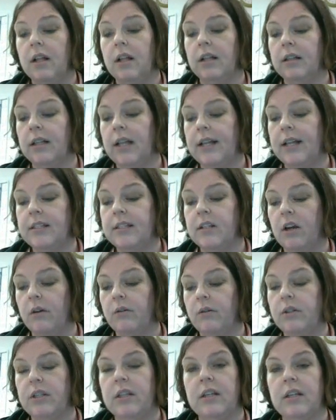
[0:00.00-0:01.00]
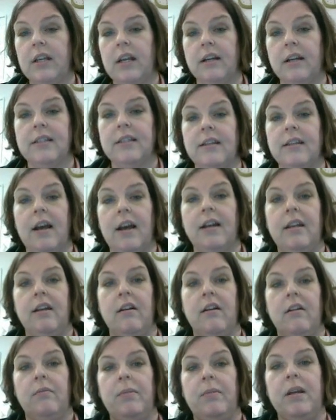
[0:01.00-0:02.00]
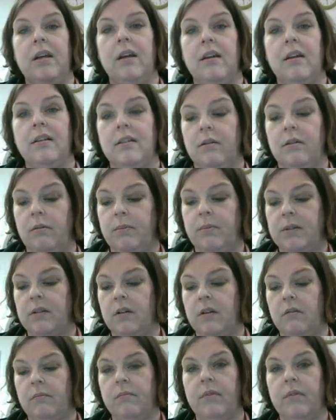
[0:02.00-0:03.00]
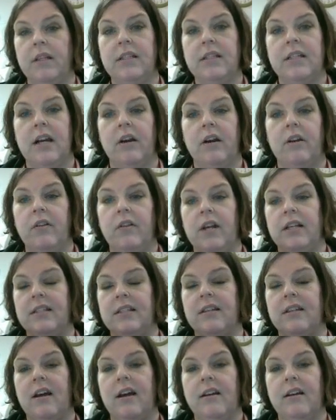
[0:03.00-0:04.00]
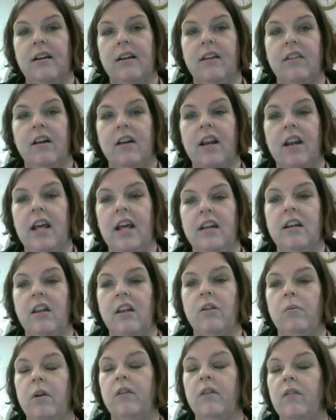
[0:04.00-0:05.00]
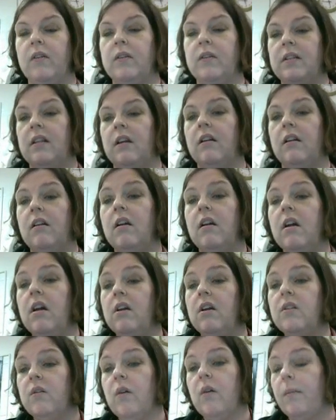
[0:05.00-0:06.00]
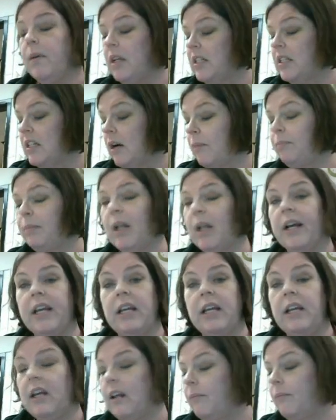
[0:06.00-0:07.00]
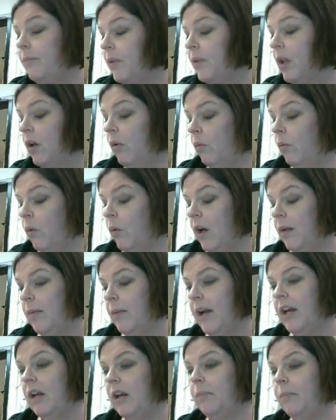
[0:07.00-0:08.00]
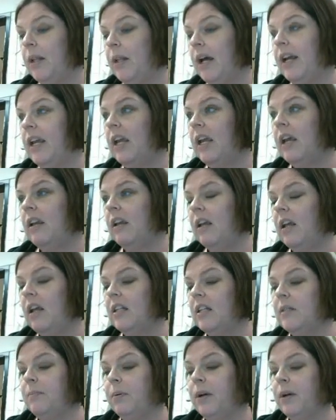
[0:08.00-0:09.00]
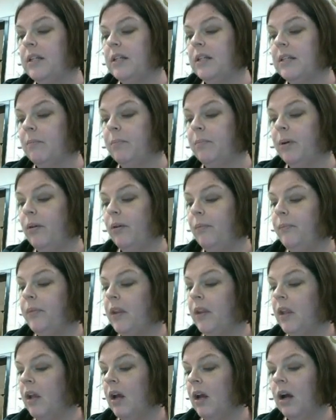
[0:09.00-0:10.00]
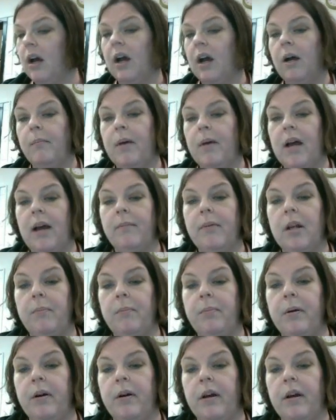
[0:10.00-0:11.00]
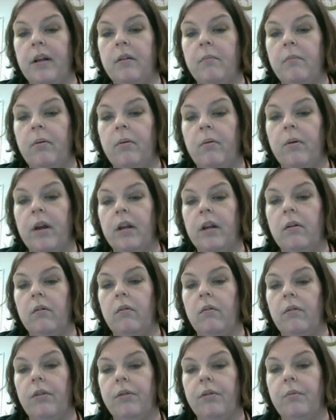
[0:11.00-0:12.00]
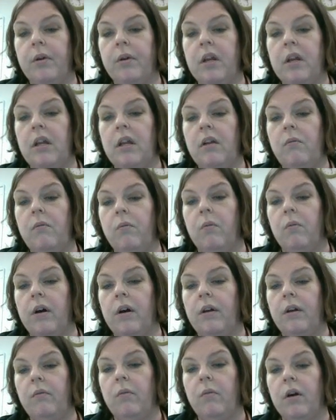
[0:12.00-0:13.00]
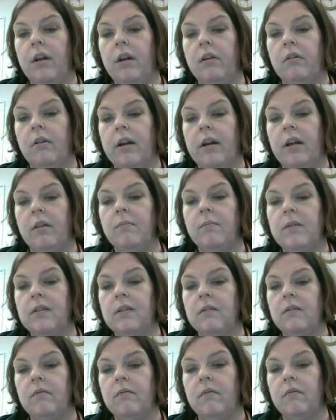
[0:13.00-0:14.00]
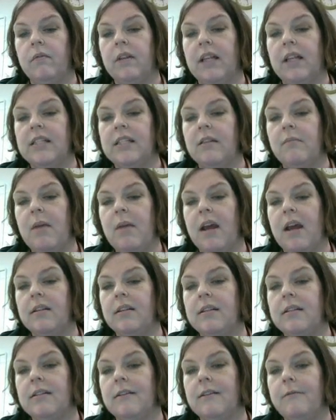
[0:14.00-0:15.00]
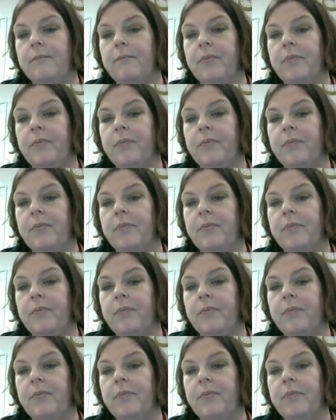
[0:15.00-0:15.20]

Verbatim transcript: let's go to the next slide here because, oops, no, let's not go to the next slide. I thought I had another one of those in there. So I'm going to start plugging in. What am I going to plug in? It's pretty simple. Um, I'm going to put point. 311 grams. That's the mass.